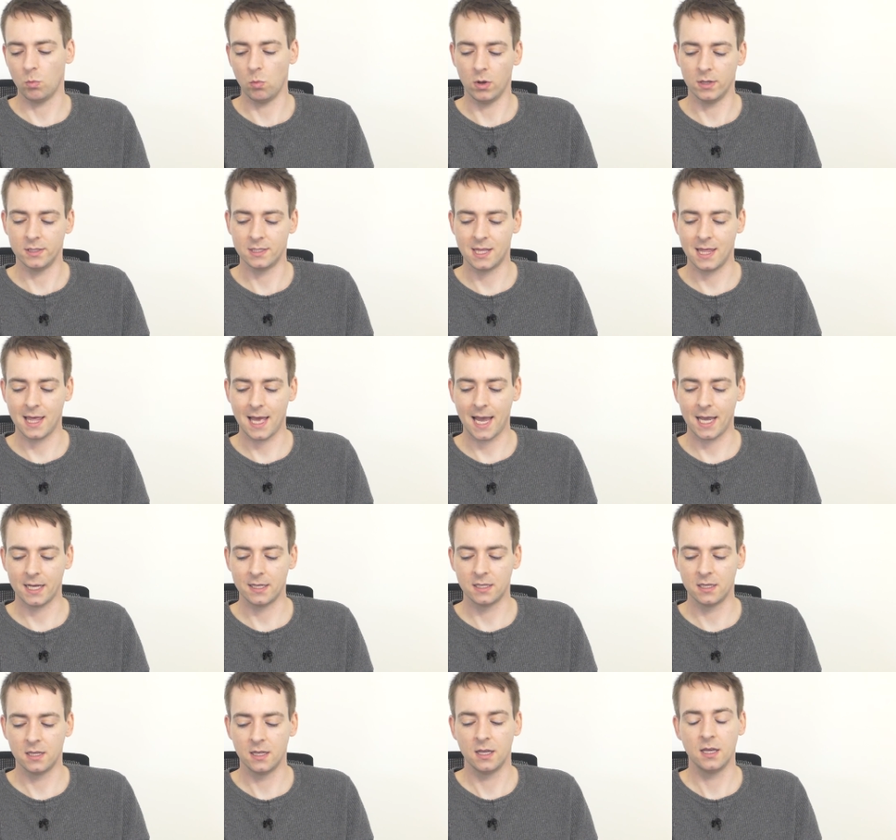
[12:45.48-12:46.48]
was
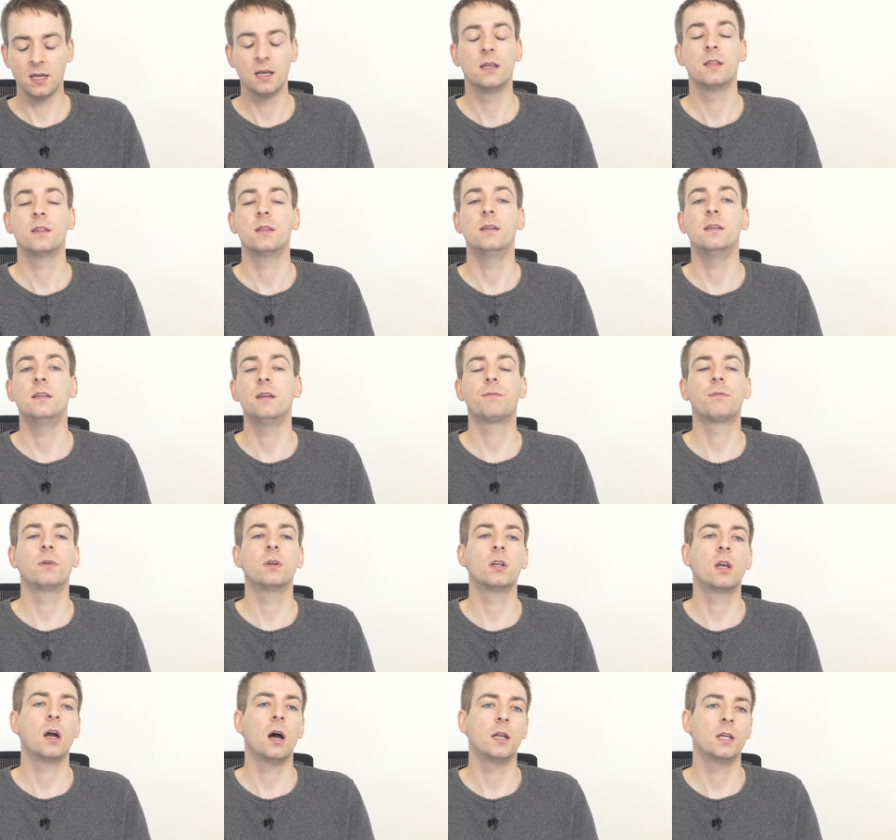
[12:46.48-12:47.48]
that the
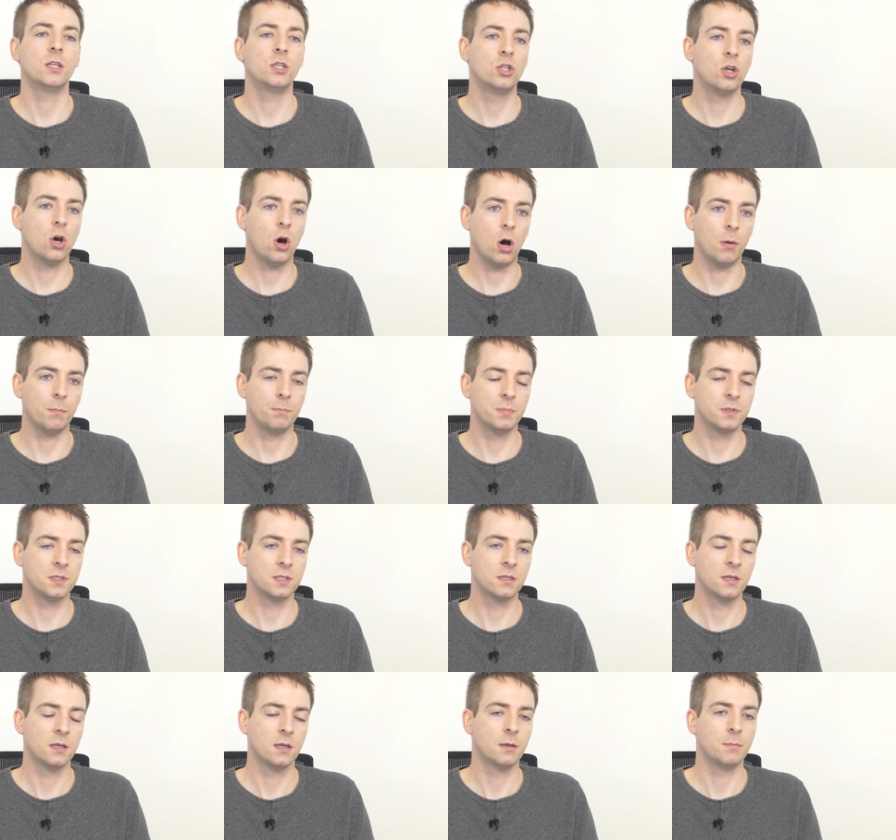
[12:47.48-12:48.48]
different colored
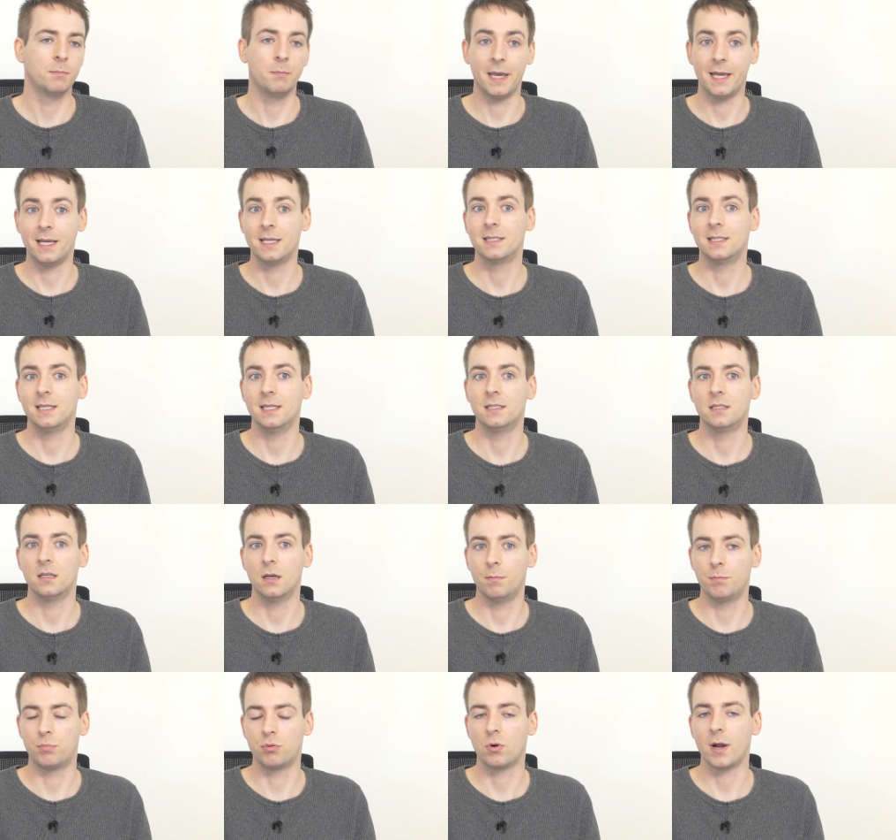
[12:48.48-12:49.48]
tops makes this a
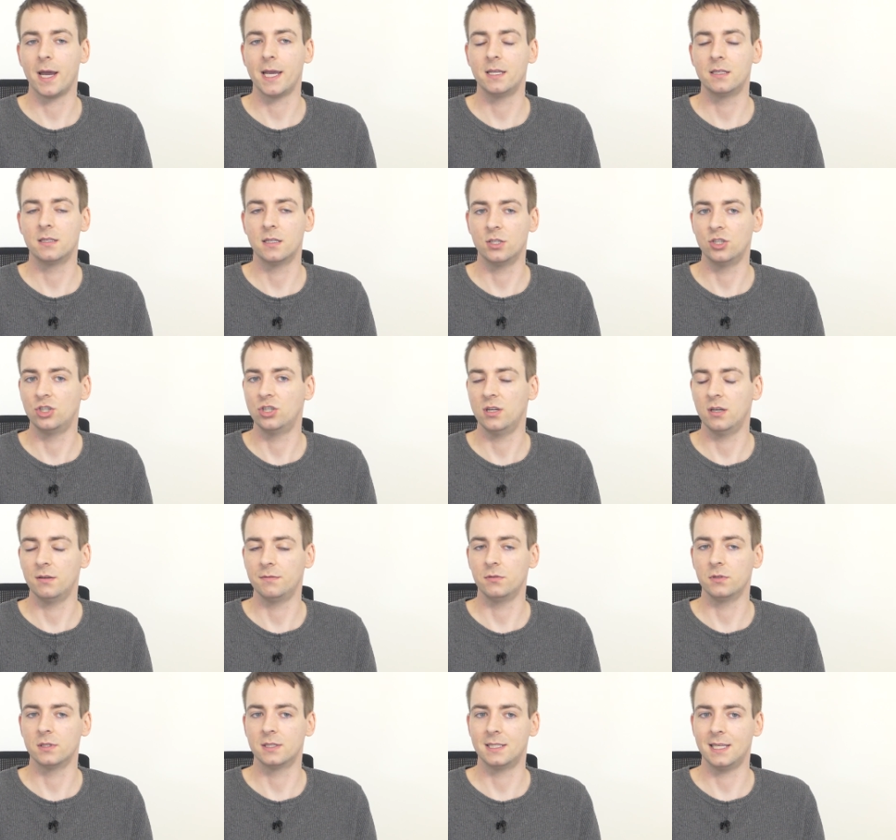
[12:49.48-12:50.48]
bright and
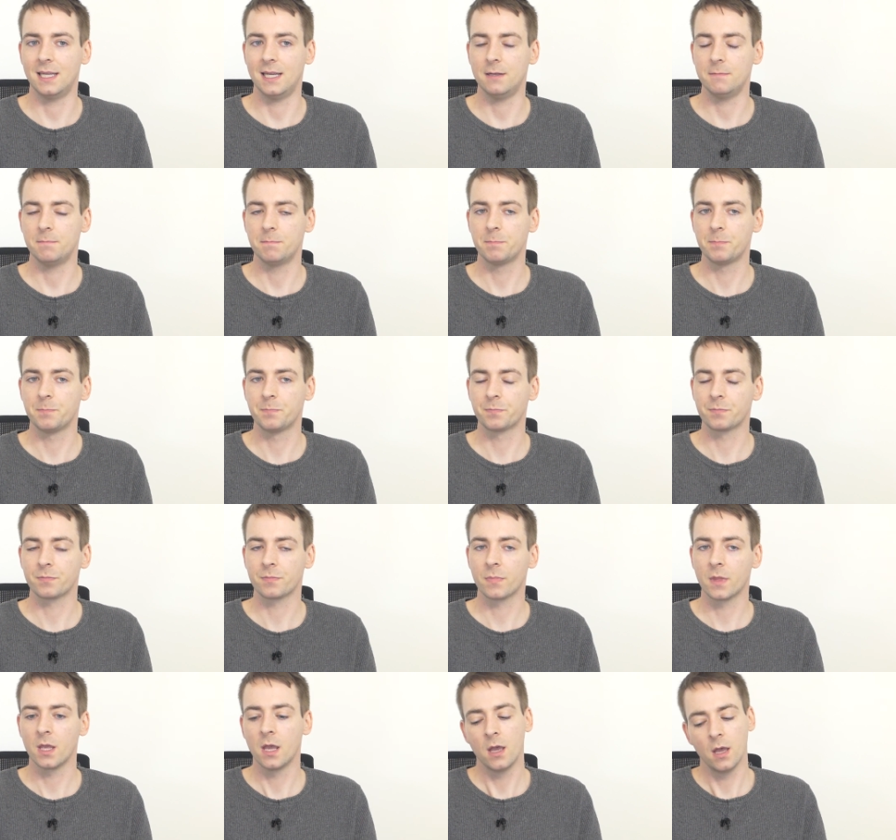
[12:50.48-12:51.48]
cheerful scene.
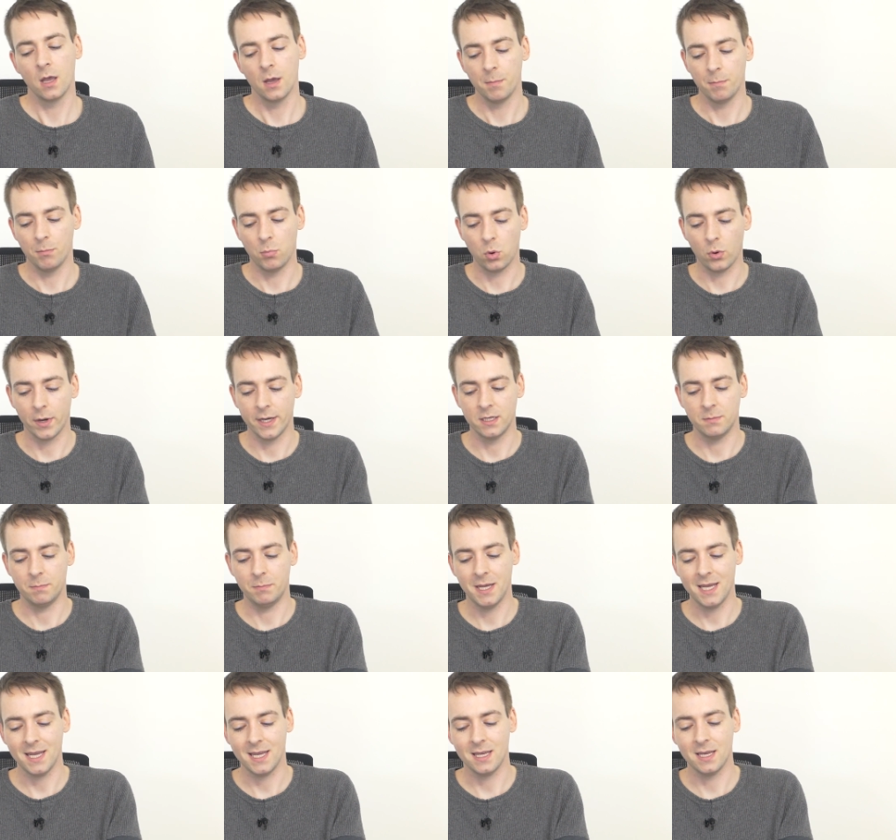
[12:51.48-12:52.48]
Point
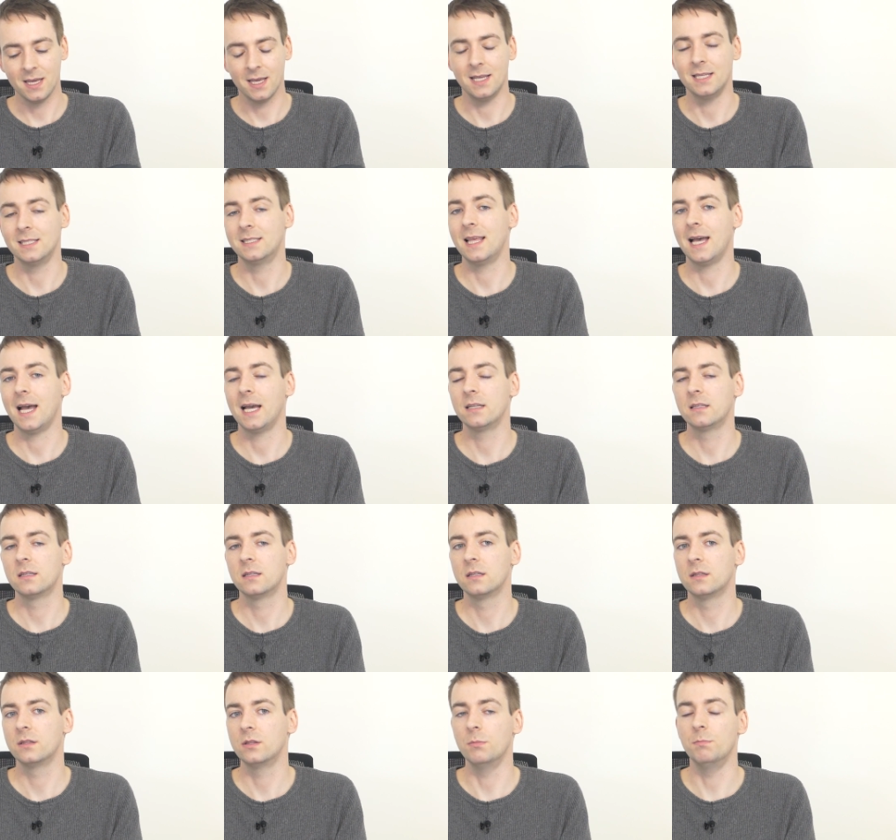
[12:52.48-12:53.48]
B is that
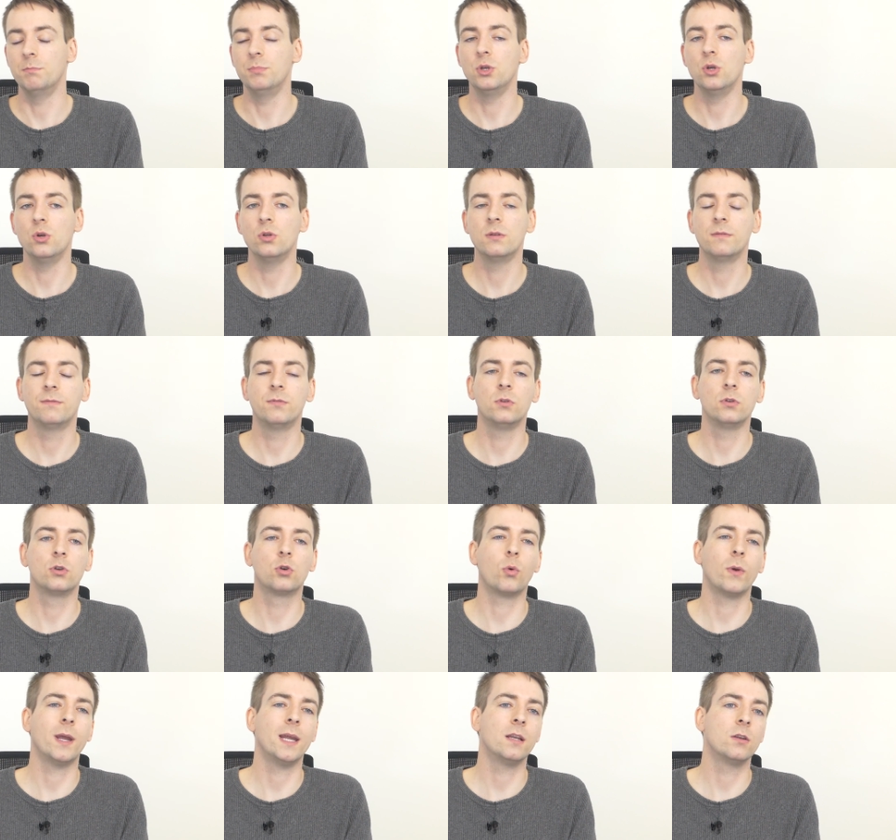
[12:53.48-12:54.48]
the beautiful
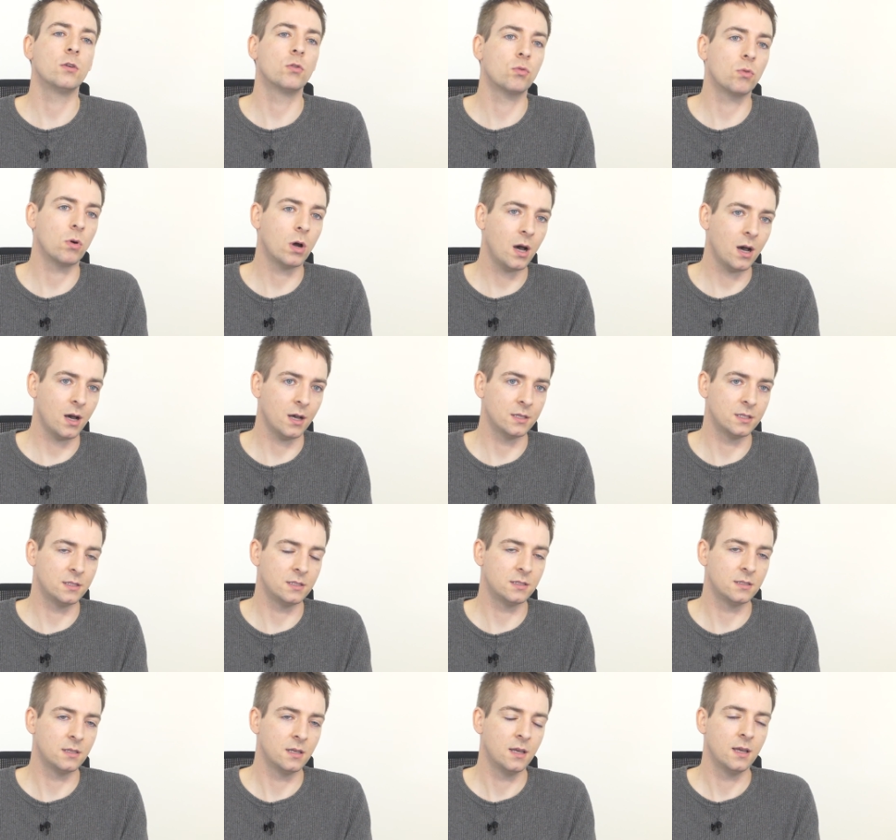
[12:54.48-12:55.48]
green
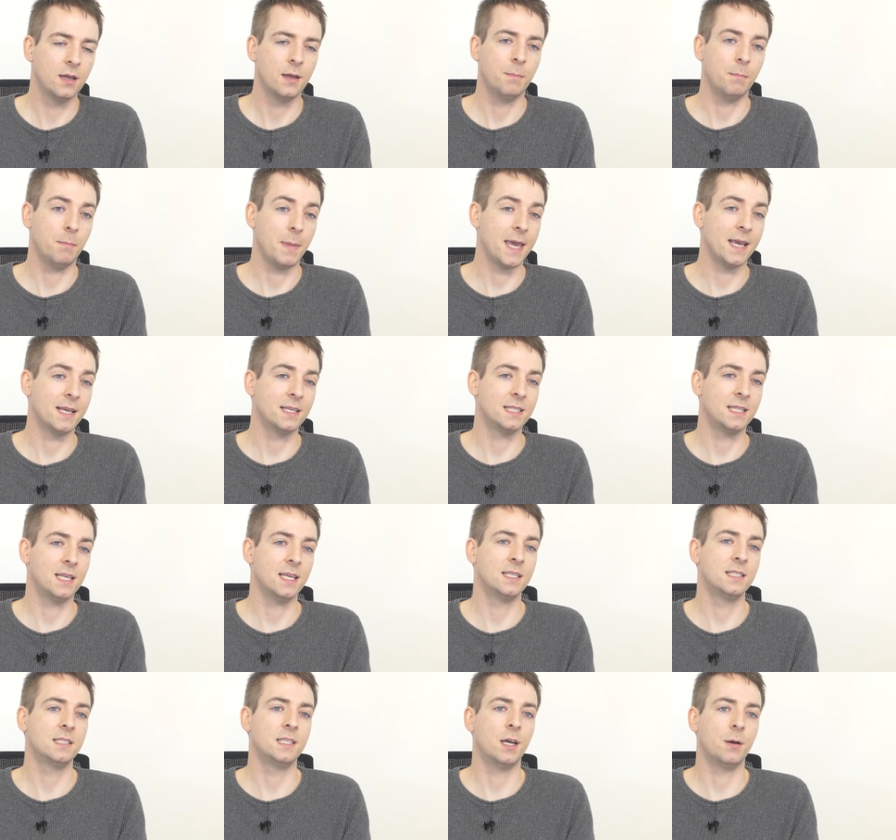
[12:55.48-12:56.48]
grass makes
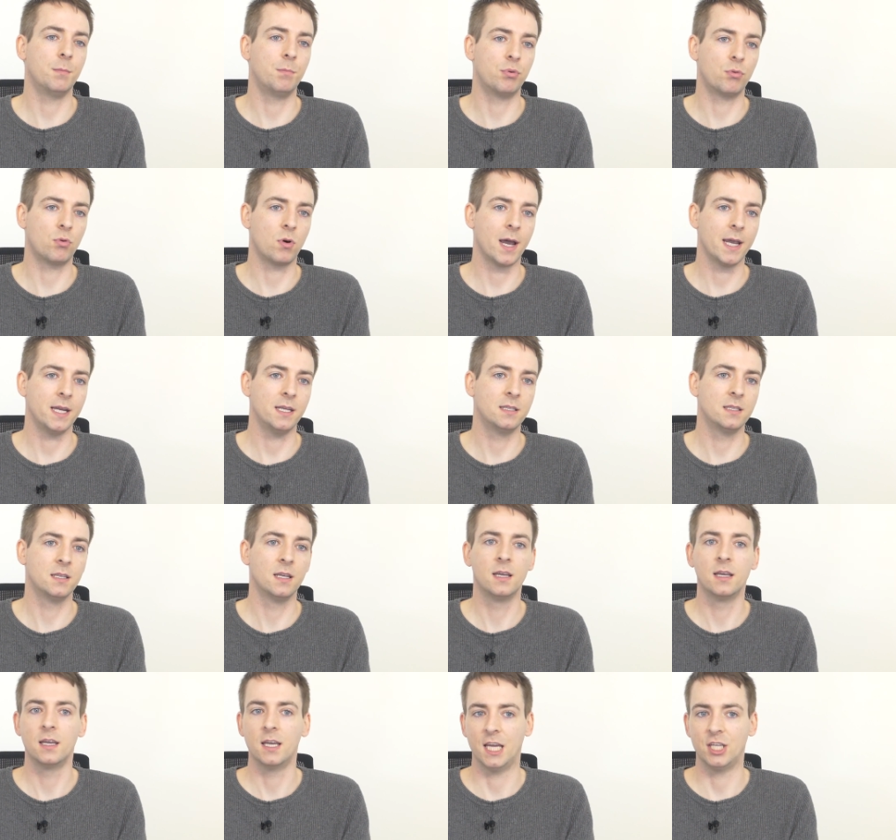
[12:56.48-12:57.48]
this a bright
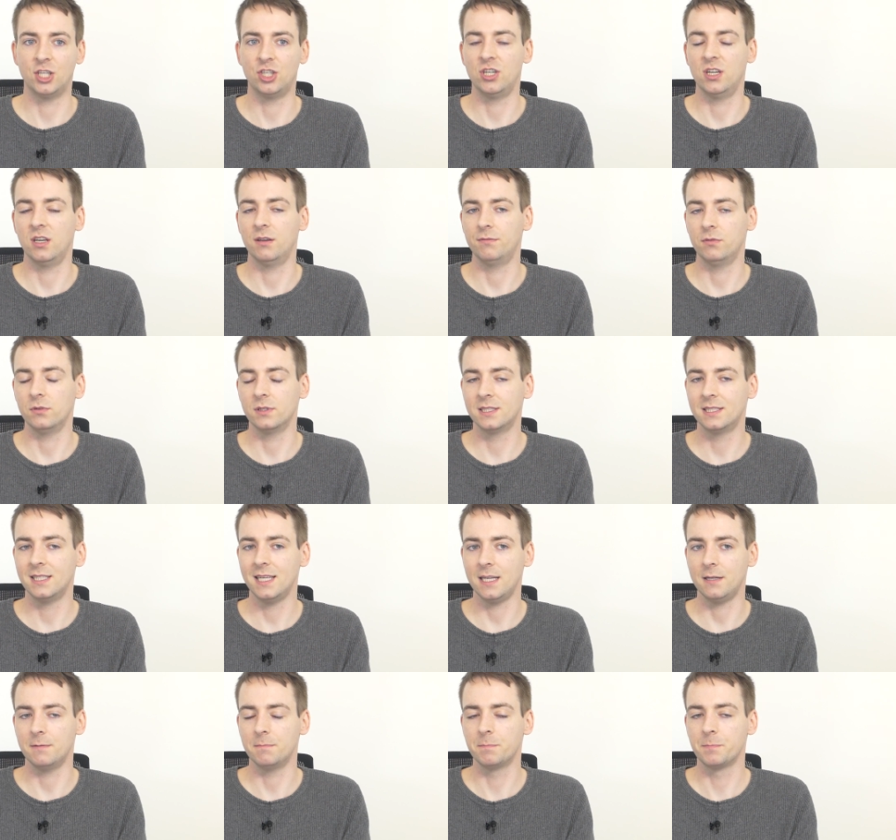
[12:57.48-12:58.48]
and cheerful scene.